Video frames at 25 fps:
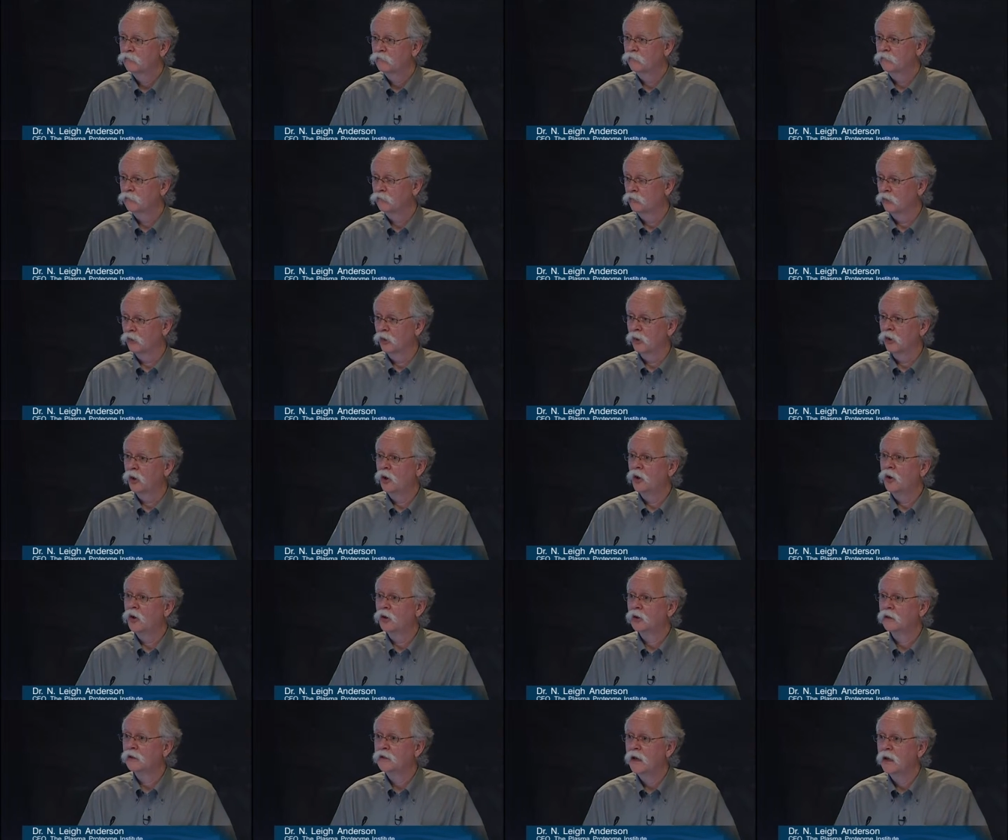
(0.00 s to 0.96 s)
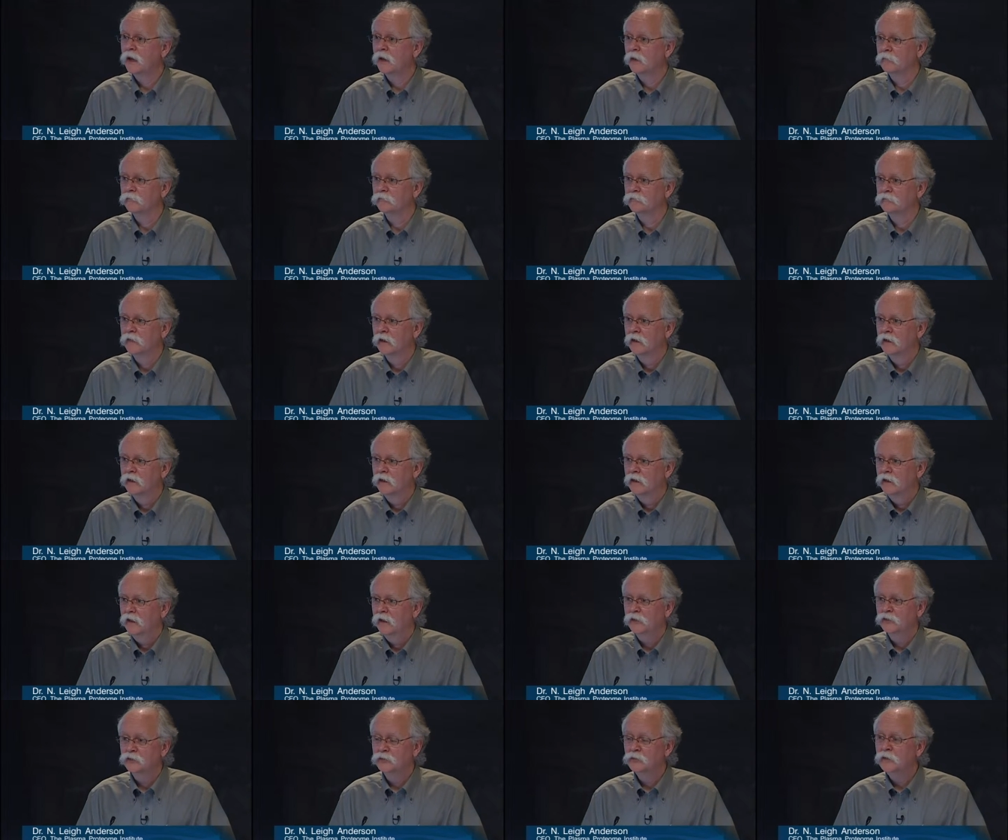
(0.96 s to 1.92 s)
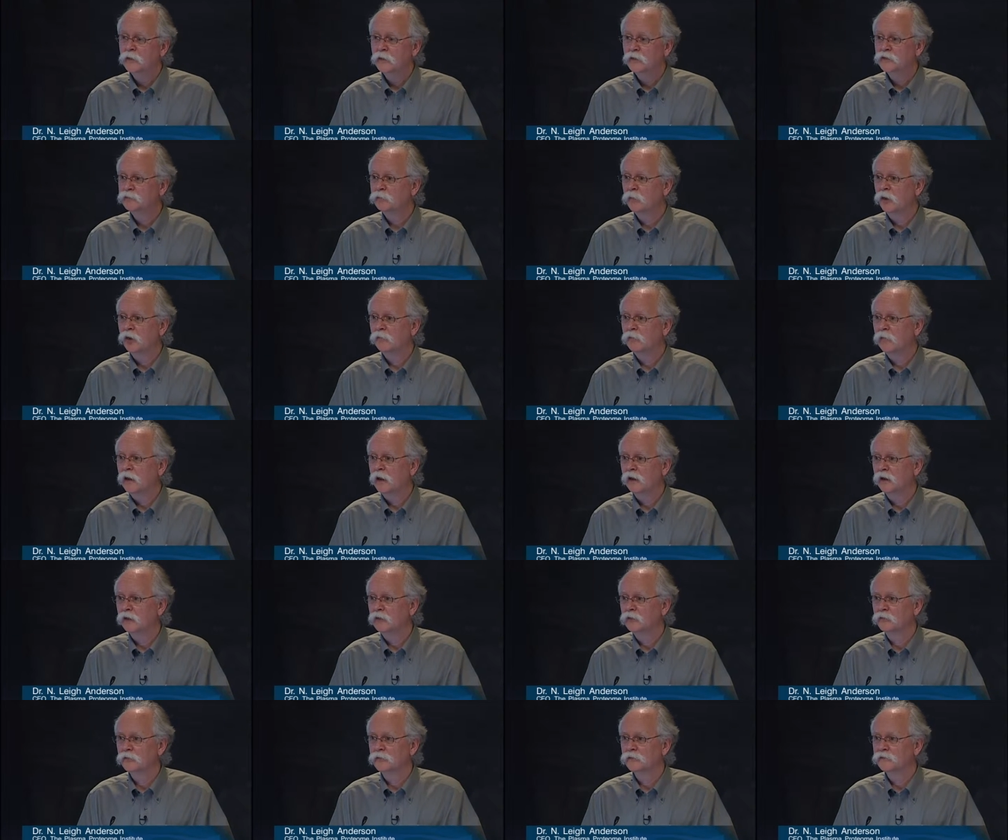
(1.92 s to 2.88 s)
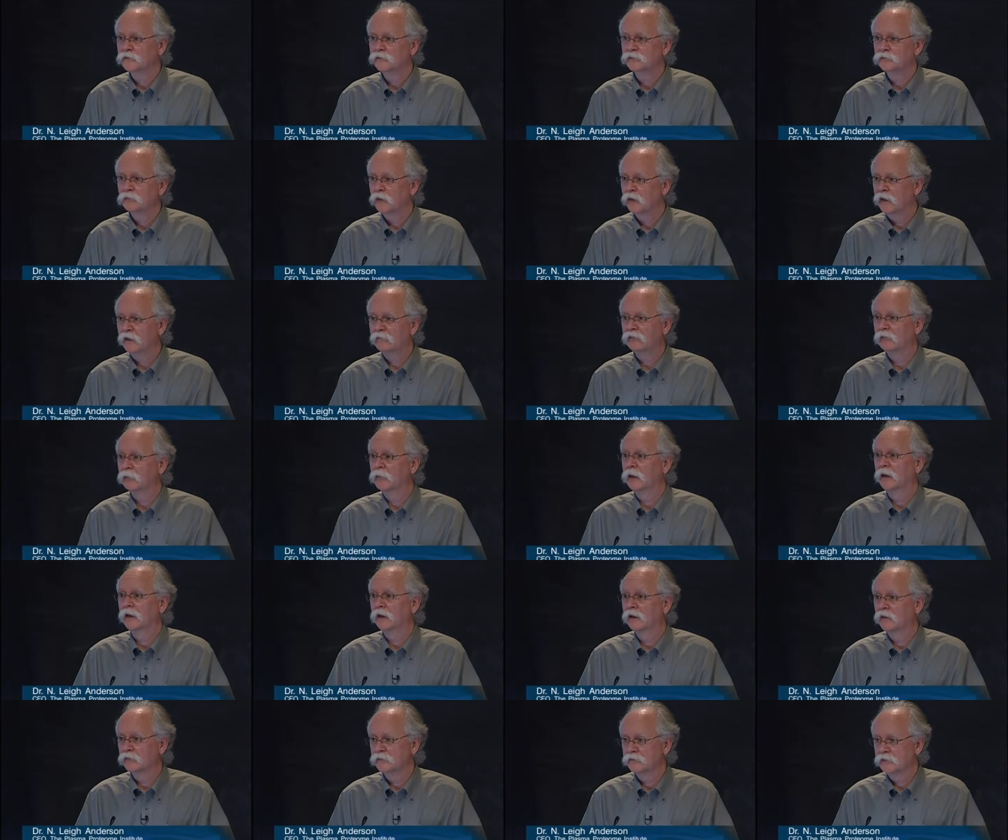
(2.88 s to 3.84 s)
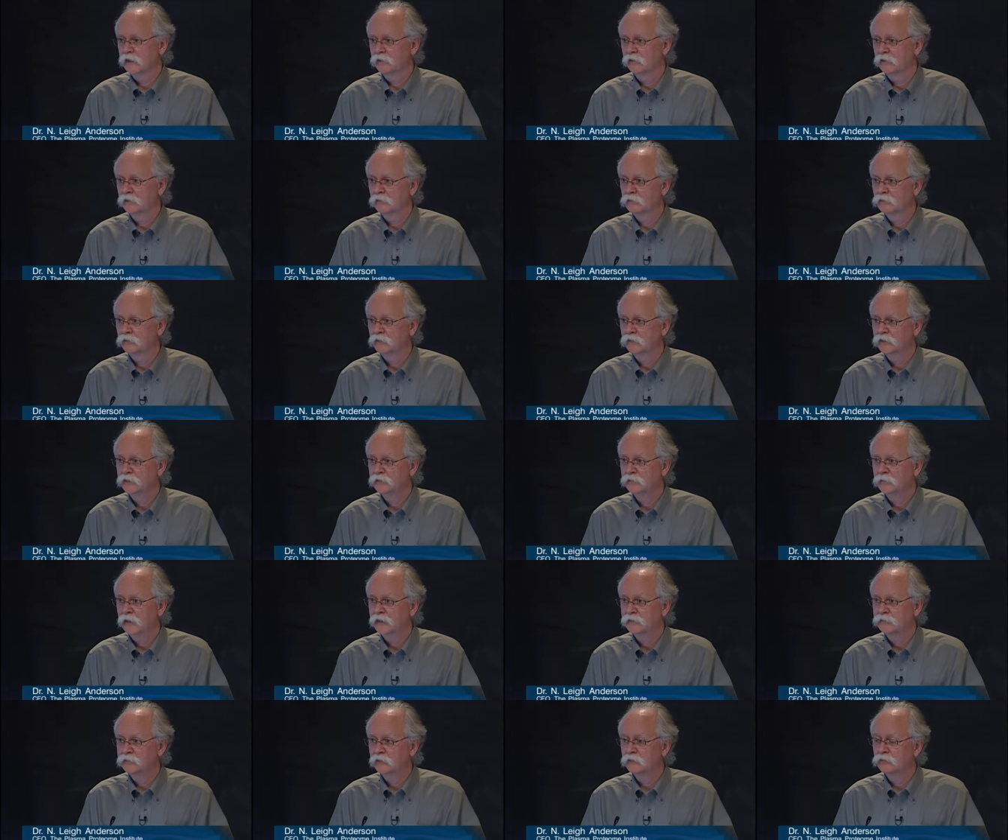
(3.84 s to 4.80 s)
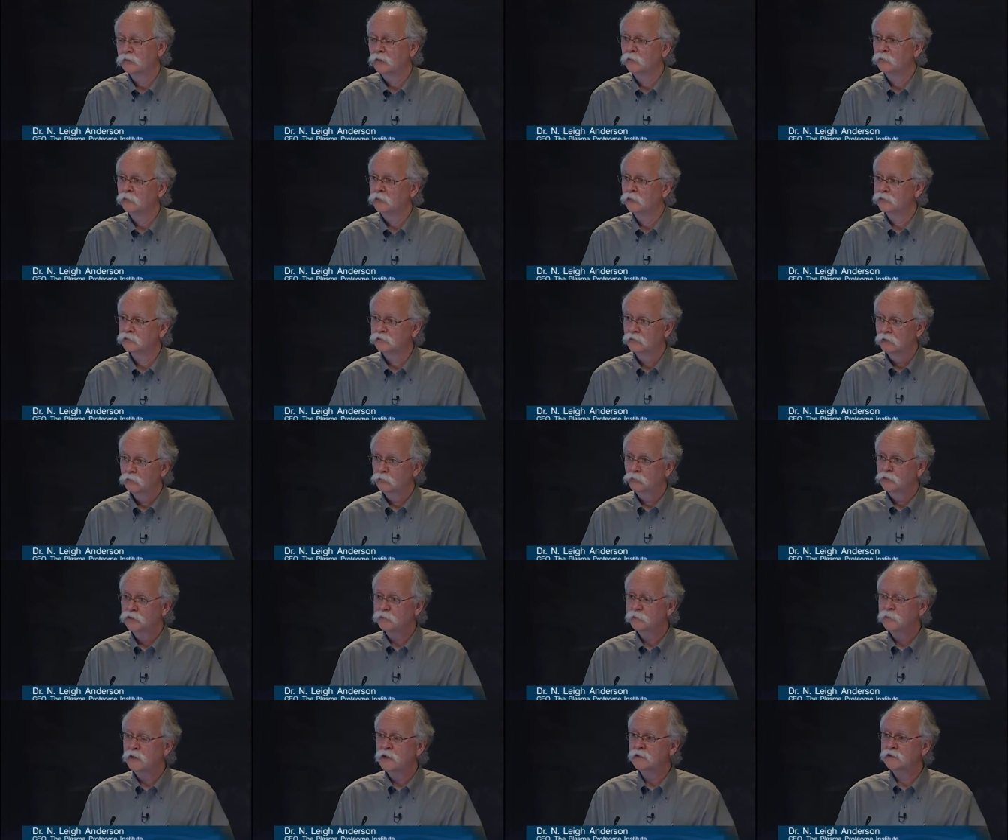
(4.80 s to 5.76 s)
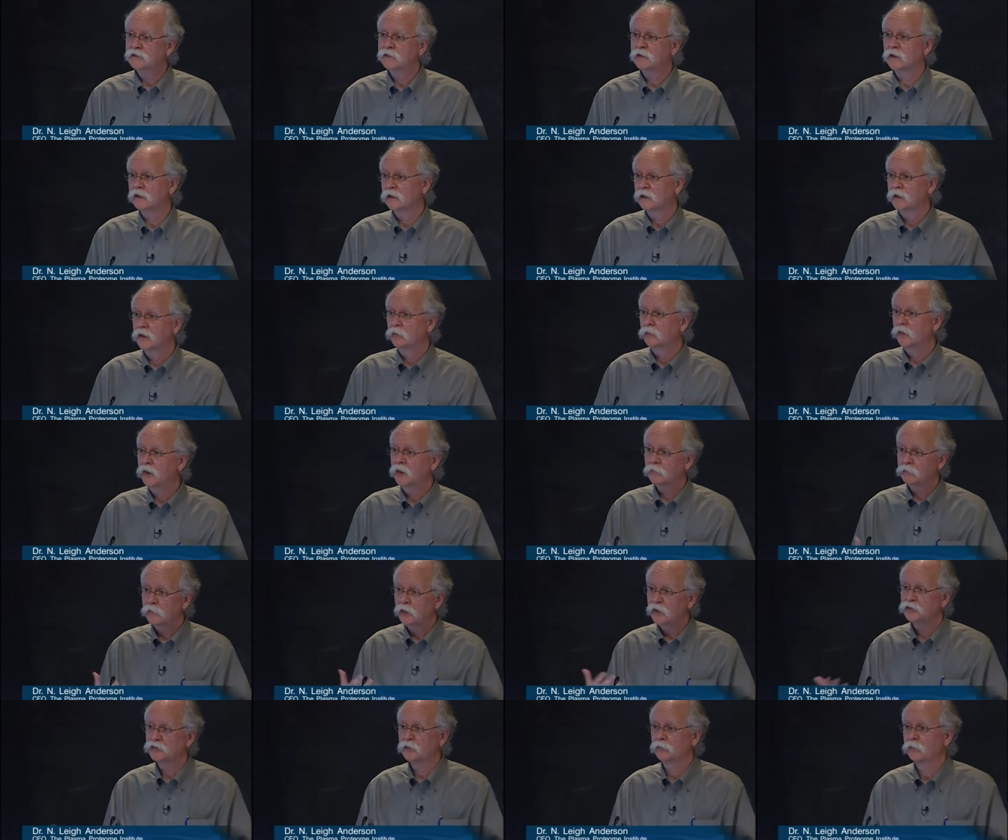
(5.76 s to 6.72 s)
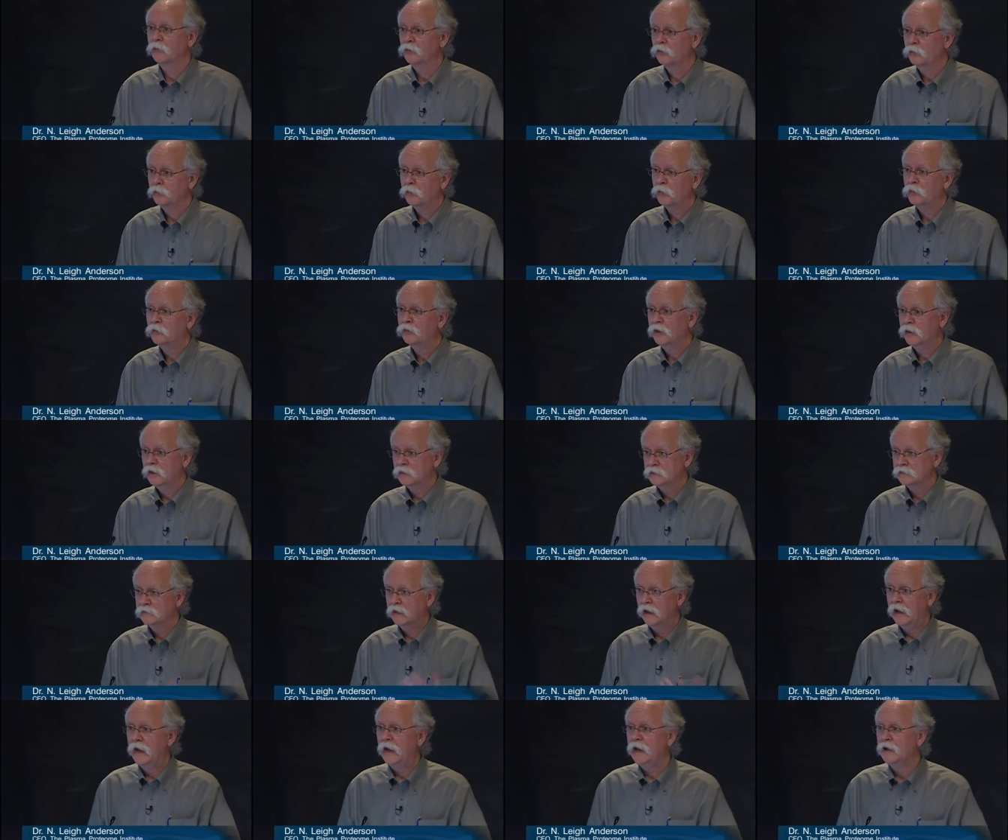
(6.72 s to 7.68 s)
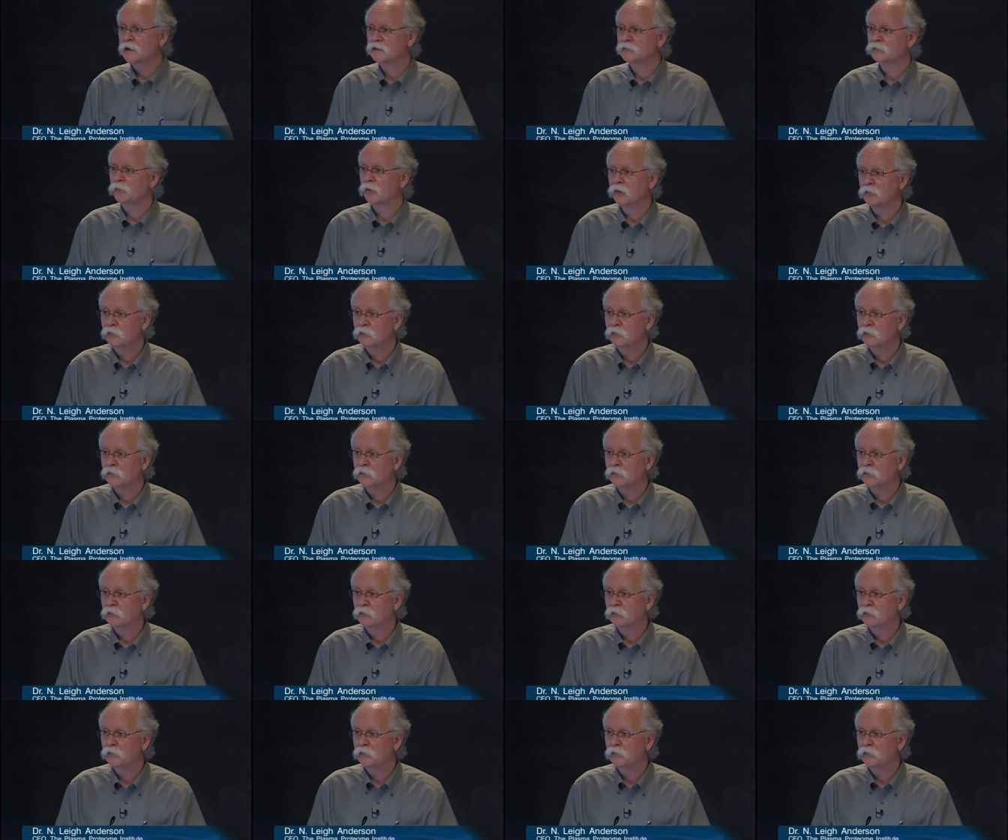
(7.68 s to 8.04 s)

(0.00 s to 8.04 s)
for a long time. Doing the small molecules is what everybody knows how to do with these mass spectrometers, which means that we can measure both proteins and small